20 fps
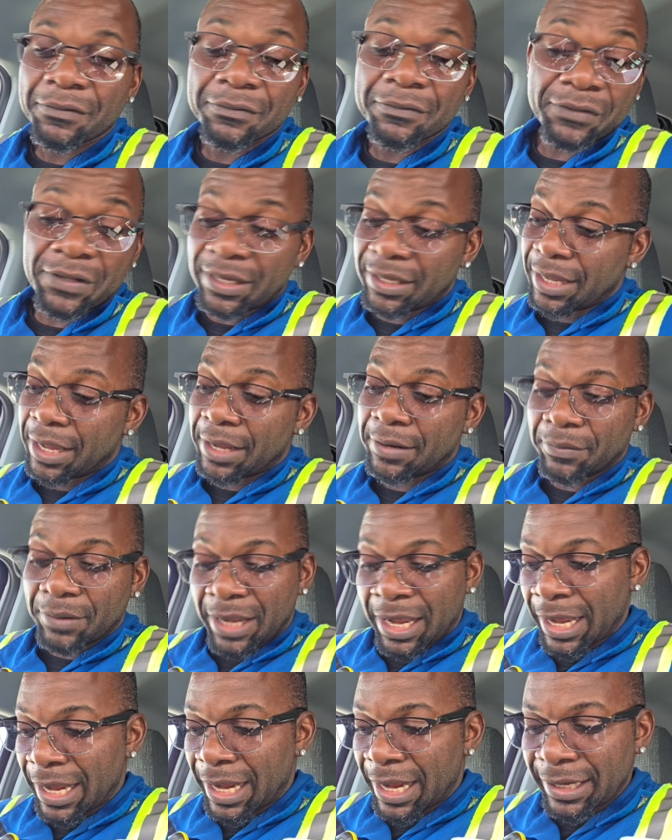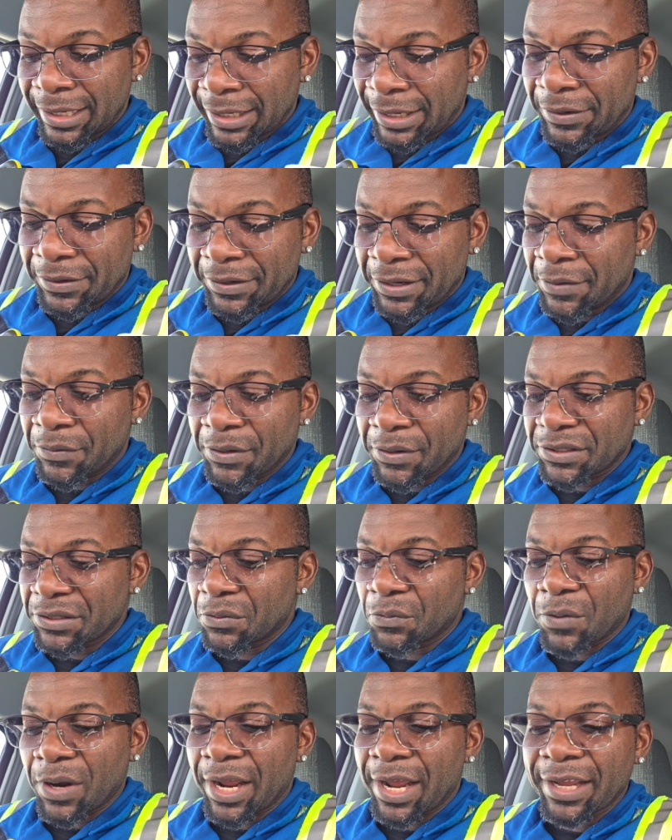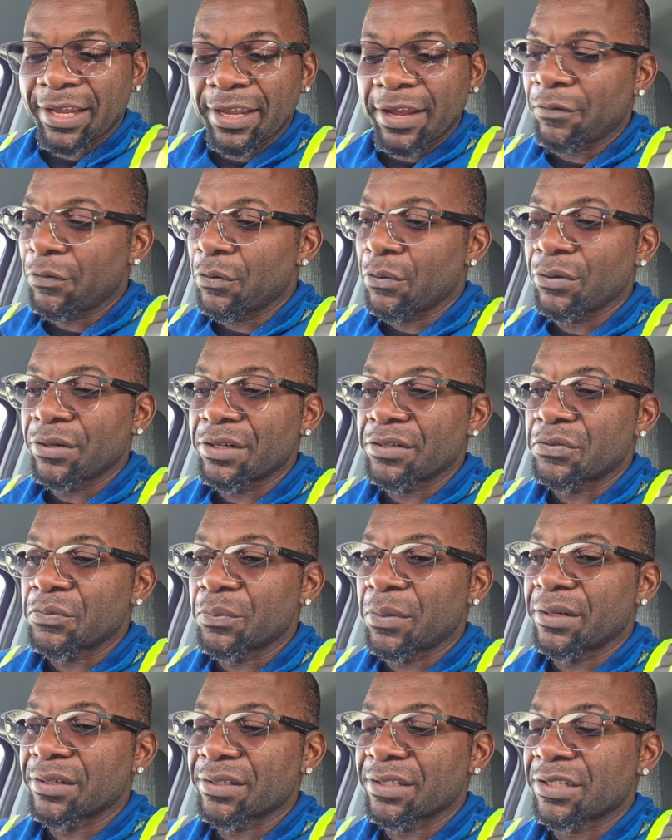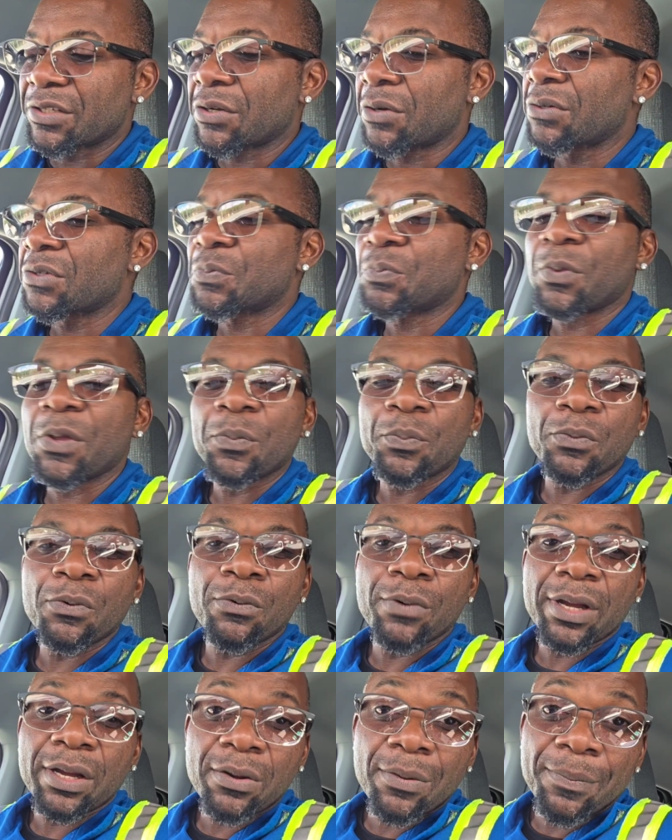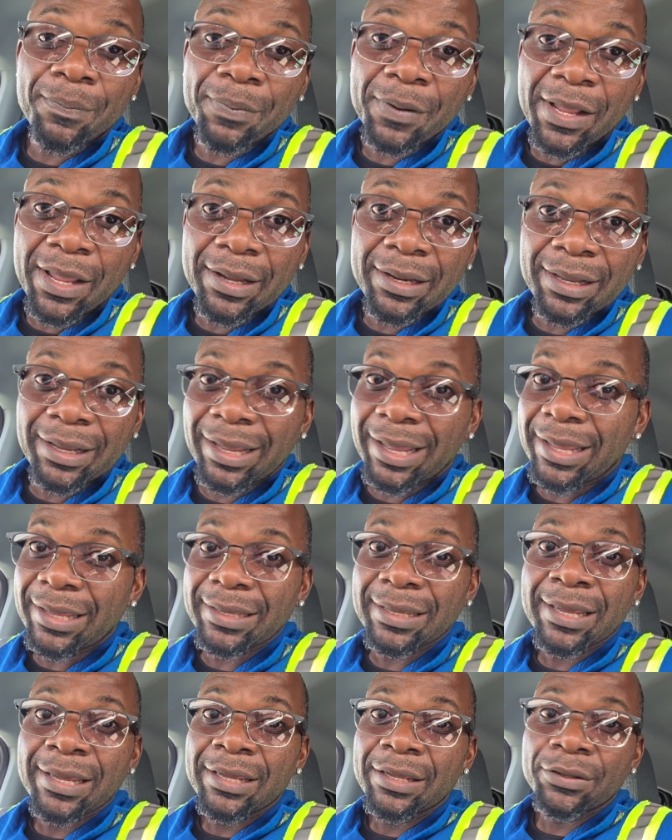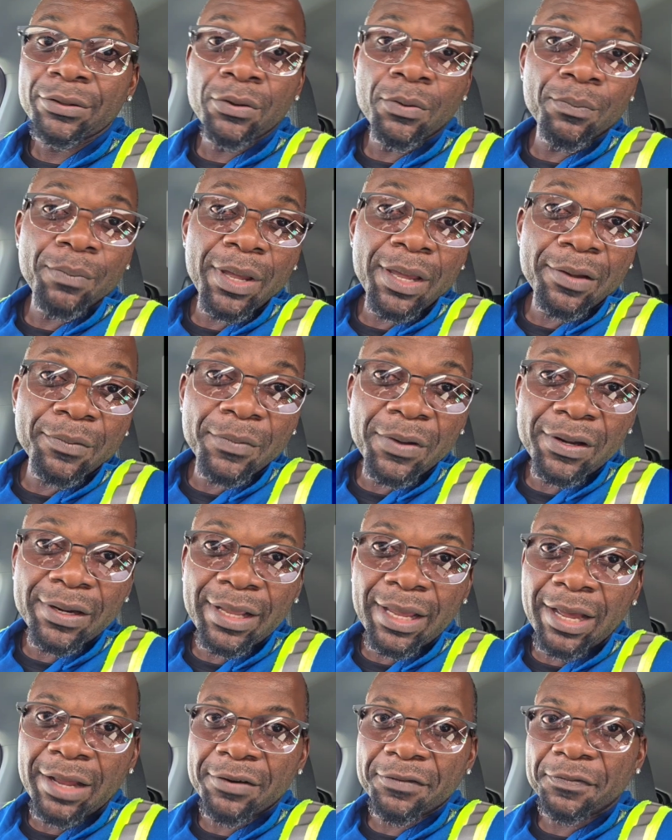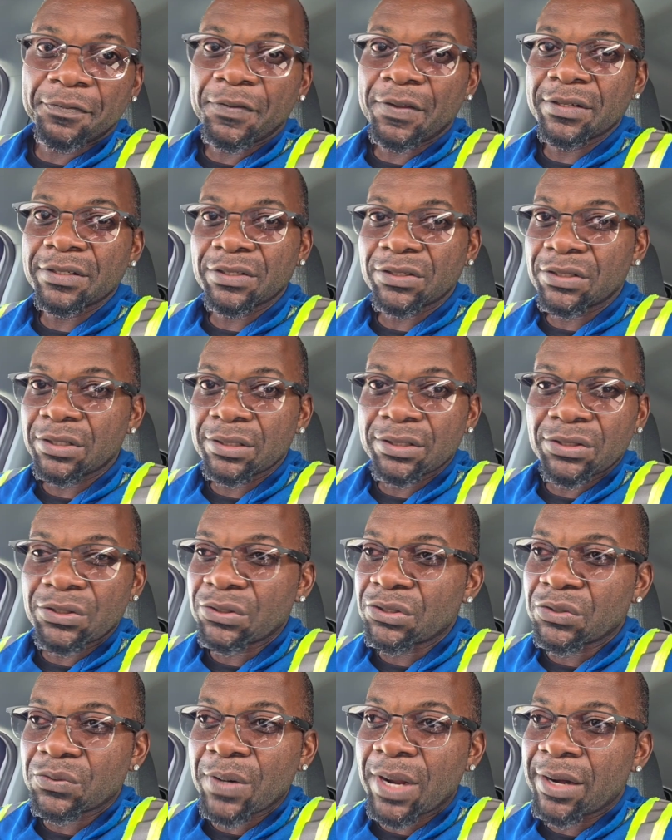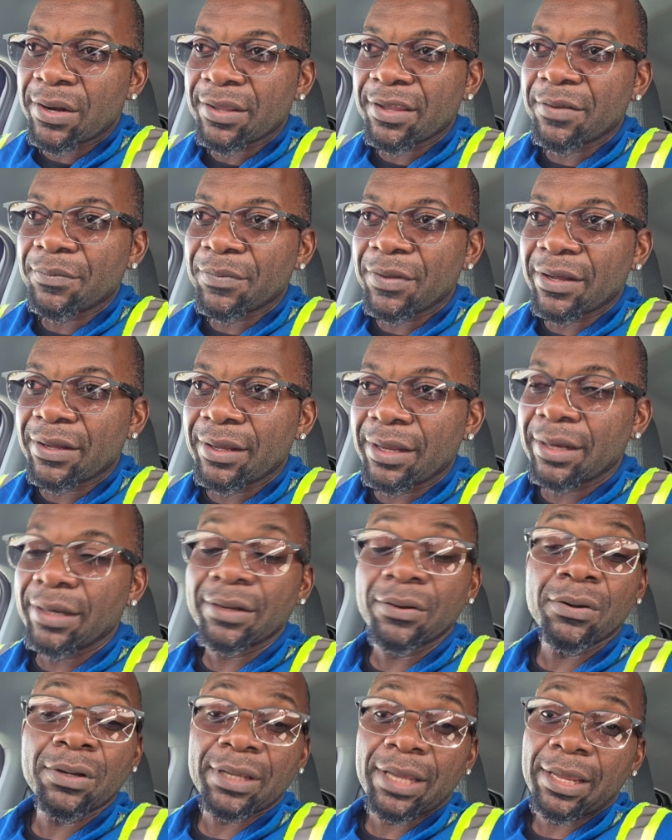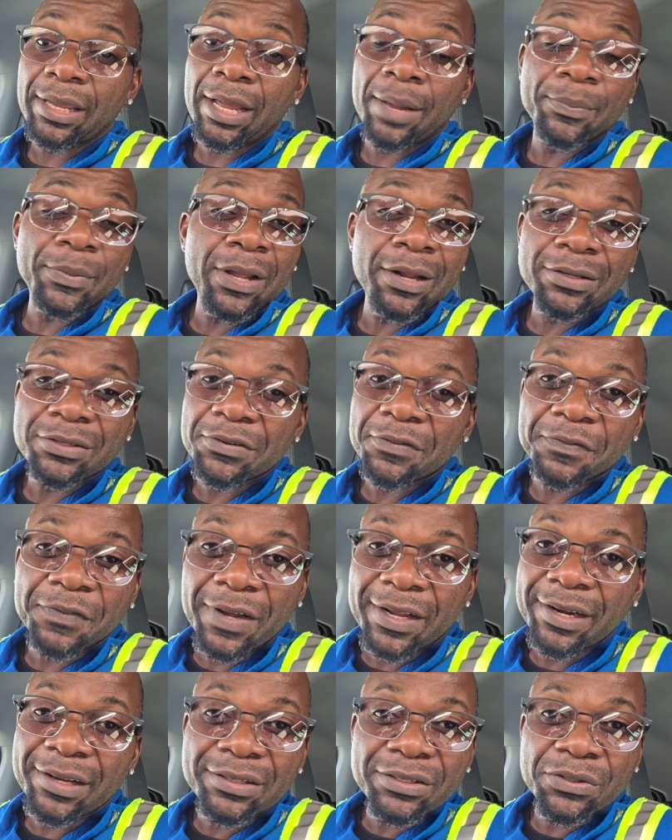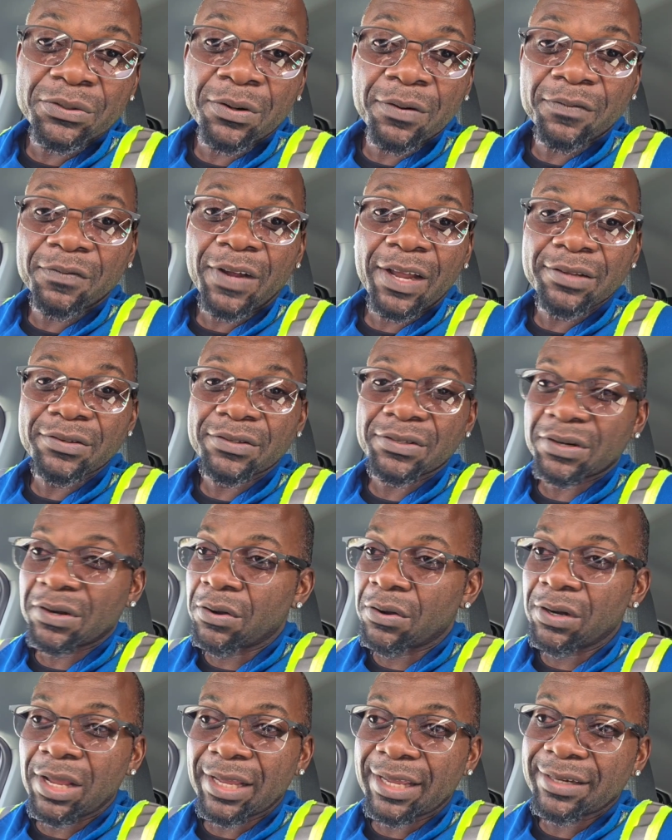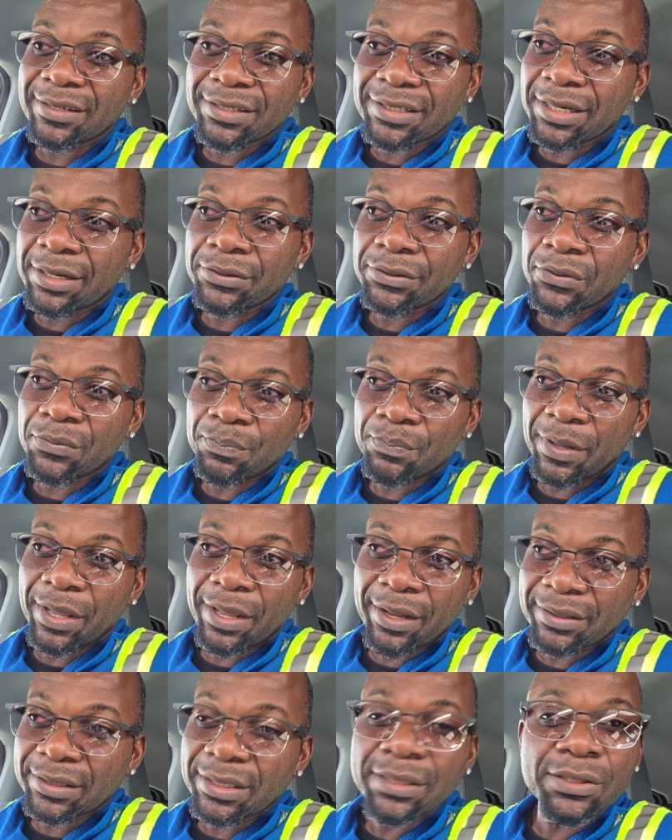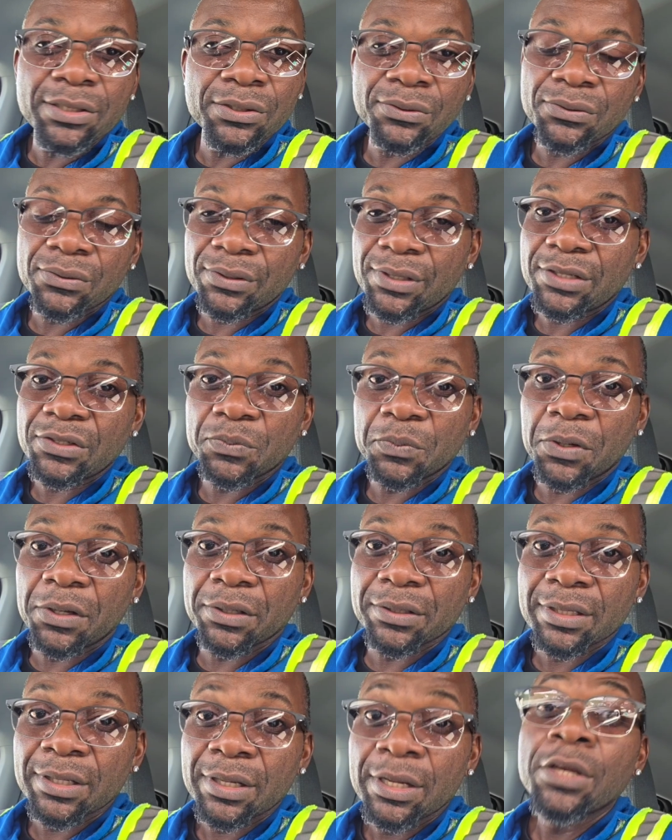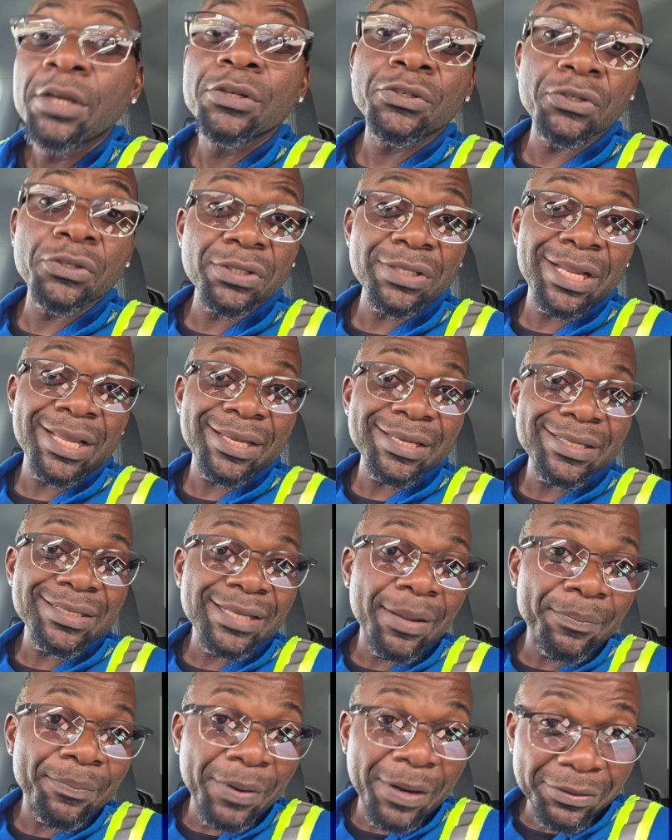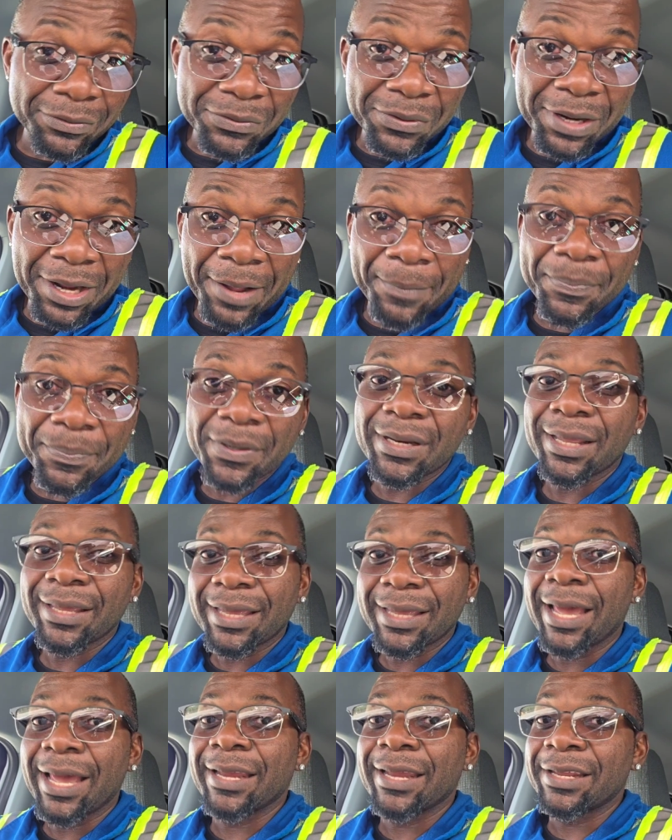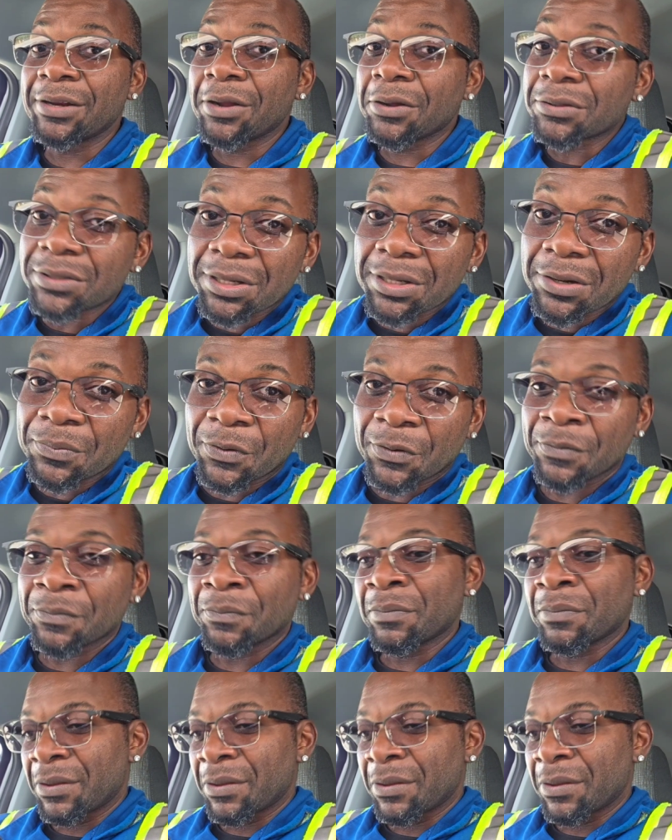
Again, the reason why I gave you these months is because people were complaining, hey, you make money out of this, just try to give me a hint. Okay, I'm not your financial advisor. All I can tell you, pay attention to this month. Just like it's about to happen again in October.